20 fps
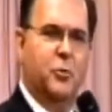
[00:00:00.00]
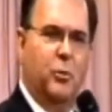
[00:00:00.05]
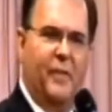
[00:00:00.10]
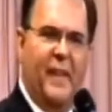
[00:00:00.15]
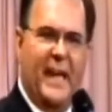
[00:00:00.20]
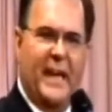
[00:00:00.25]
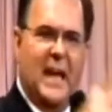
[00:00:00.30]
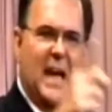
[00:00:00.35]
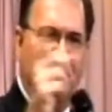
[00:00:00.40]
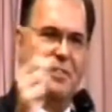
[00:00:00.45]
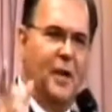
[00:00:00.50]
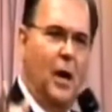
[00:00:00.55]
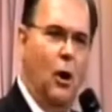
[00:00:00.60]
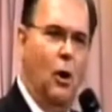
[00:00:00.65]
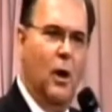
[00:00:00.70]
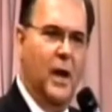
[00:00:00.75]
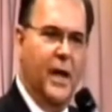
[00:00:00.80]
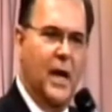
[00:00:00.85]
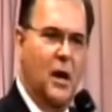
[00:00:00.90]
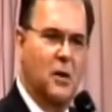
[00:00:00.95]
When they got the
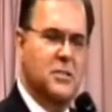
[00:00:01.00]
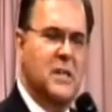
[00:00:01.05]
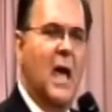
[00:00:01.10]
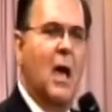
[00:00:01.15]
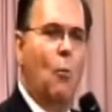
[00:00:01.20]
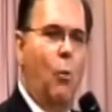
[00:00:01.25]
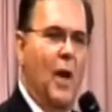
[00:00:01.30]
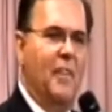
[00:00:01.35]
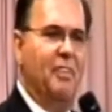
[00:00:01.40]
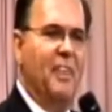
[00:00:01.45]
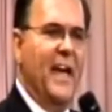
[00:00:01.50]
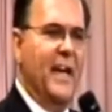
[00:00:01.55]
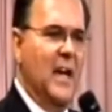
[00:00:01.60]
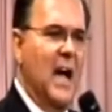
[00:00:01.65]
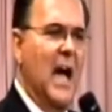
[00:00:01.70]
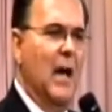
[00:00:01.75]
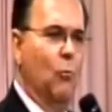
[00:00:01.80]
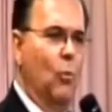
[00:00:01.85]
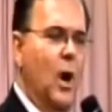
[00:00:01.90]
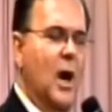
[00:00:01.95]
Holy Ghost, what they
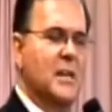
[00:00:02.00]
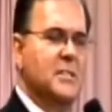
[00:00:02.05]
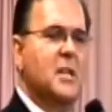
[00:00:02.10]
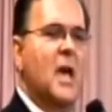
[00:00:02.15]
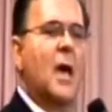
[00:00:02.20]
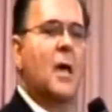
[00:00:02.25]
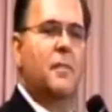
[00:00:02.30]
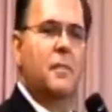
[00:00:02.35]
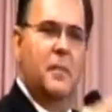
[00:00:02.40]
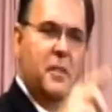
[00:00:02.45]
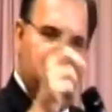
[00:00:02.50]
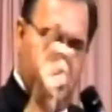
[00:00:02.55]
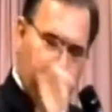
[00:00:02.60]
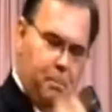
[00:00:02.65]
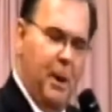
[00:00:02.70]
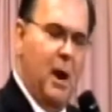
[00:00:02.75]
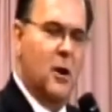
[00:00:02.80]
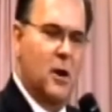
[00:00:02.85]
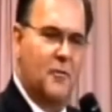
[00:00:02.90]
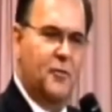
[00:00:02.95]
got was the
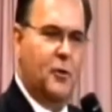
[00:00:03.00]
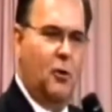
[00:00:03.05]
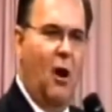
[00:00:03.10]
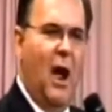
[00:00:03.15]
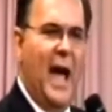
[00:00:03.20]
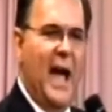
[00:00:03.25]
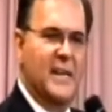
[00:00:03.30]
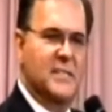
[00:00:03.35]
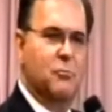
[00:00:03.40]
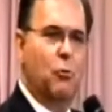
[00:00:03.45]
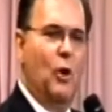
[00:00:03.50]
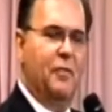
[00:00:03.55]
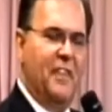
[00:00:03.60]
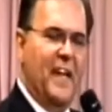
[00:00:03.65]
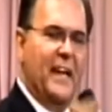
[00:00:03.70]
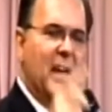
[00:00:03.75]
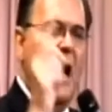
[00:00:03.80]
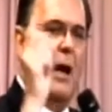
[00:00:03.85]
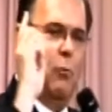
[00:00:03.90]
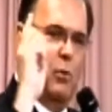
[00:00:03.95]
Spirit of Christ. What they
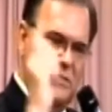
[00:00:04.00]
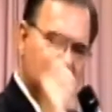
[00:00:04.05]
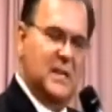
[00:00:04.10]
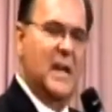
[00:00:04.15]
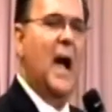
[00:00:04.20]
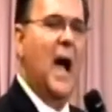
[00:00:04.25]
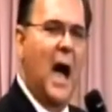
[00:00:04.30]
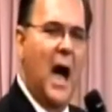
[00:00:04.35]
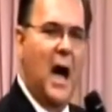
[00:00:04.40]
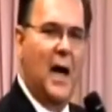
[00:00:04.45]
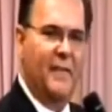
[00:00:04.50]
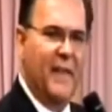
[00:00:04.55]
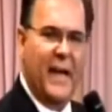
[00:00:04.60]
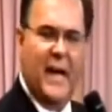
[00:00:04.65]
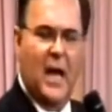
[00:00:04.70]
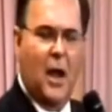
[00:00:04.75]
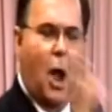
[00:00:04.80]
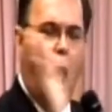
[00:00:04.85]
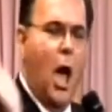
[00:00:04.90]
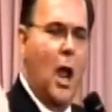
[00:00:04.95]
got was God. They
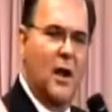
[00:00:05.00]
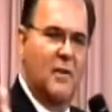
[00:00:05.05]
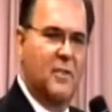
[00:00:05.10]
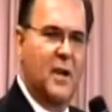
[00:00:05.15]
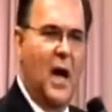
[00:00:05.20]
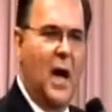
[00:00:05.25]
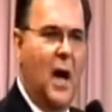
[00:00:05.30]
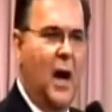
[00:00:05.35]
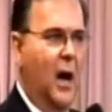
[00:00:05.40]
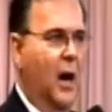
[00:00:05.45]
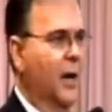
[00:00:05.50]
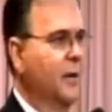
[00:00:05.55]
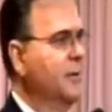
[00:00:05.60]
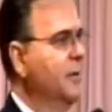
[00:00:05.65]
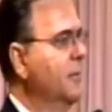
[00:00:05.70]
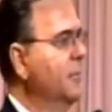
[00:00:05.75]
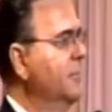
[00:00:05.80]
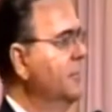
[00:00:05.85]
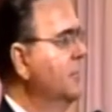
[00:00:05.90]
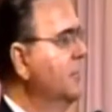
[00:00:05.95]
got all of God.
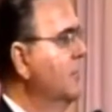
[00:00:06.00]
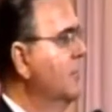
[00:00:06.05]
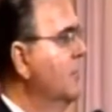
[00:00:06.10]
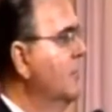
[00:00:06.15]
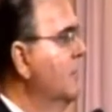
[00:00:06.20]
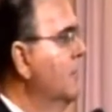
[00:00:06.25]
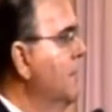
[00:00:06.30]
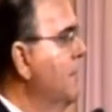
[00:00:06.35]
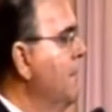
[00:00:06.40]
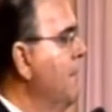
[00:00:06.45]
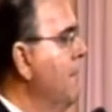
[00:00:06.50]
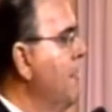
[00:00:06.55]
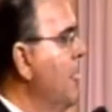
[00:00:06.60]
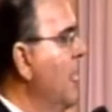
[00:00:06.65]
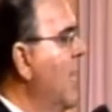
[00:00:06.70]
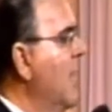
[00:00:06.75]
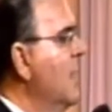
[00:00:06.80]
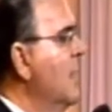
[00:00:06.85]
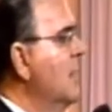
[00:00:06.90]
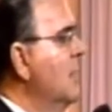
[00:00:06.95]

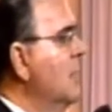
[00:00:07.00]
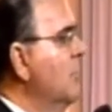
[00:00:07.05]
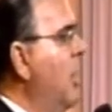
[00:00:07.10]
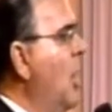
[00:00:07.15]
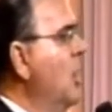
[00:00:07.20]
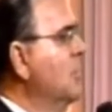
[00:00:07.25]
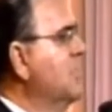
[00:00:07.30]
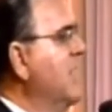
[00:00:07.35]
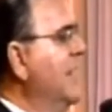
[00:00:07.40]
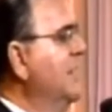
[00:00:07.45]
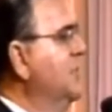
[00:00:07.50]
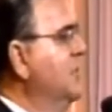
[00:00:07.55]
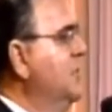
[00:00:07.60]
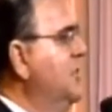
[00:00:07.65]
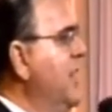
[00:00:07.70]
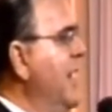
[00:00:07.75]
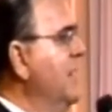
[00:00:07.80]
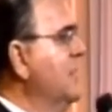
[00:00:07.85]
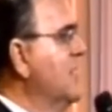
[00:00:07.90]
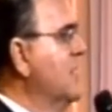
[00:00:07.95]
Paul said,
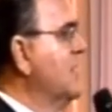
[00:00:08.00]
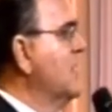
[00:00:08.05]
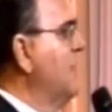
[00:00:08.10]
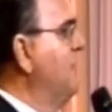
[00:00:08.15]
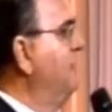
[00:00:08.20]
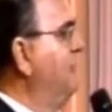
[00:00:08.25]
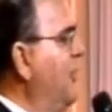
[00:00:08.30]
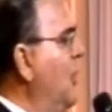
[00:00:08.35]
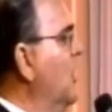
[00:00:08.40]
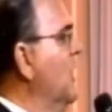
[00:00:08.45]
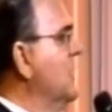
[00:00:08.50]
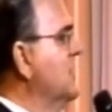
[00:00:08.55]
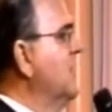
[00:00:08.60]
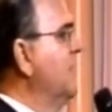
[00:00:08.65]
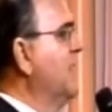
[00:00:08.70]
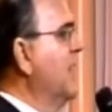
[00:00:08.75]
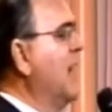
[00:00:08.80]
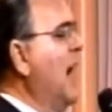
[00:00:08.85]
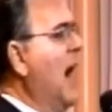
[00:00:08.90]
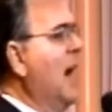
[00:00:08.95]
Jesus is the fullness of
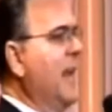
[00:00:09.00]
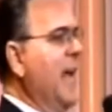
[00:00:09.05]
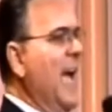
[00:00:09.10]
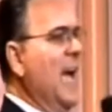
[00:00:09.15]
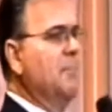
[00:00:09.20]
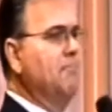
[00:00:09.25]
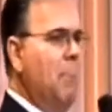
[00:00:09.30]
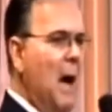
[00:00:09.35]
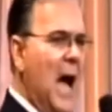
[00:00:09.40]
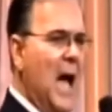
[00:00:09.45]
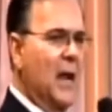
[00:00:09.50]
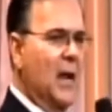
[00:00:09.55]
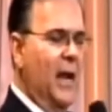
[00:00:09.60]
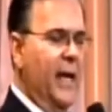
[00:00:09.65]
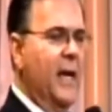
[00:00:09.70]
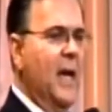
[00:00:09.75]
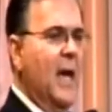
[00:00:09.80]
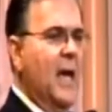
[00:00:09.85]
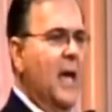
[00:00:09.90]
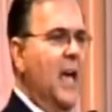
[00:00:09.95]
the Godhead bodily.
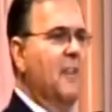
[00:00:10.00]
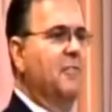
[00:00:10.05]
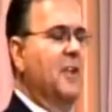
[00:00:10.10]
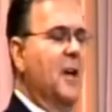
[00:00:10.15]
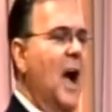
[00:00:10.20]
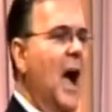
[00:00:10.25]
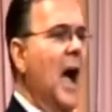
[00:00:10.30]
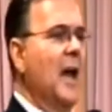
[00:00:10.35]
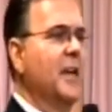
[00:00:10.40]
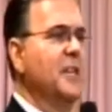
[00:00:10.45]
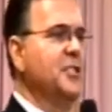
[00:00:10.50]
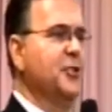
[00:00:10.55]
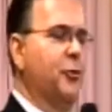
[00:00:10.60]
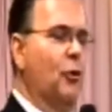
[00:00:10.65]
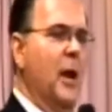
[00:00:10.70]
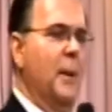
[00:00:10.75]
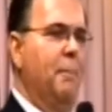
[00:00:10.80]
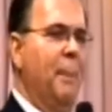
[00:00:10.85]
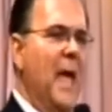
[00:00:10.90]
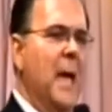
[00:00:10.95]
If God is
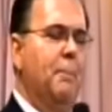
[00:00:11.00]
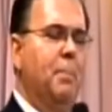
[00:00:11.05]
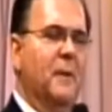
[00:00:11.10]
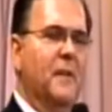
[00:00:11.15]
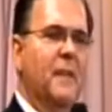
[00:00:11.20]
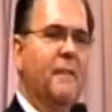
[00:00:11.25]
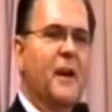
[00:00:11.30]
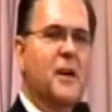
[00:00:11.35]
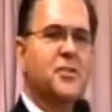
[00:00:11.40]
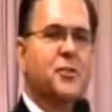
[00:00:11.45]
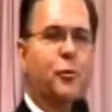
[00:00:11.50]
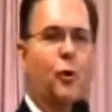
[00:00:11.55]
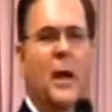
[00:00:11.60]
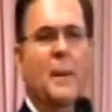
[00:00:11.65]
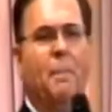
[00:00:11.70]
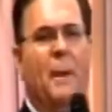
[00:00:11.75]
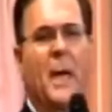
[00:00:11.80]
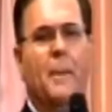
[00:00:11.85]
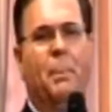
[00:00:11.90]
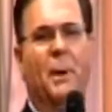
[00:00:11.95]
three people, then there's three
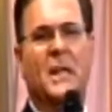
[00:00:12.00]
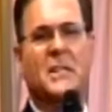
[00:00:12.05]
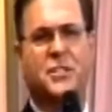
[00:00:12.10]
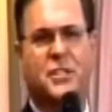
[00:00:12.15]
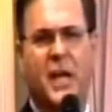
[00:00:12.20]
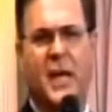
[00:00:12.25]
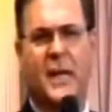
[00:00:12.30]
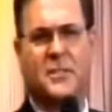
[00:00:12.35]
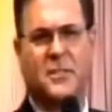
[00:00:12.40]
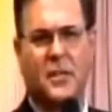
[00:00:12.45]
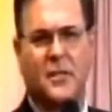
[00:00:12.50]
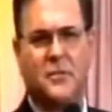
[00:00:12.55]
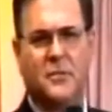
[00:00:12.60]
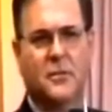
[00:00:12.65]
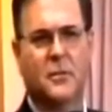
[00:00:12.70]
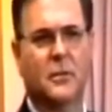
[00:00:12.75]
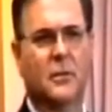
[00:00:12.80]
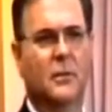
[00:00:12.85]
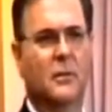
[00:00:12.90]
people in Jesus.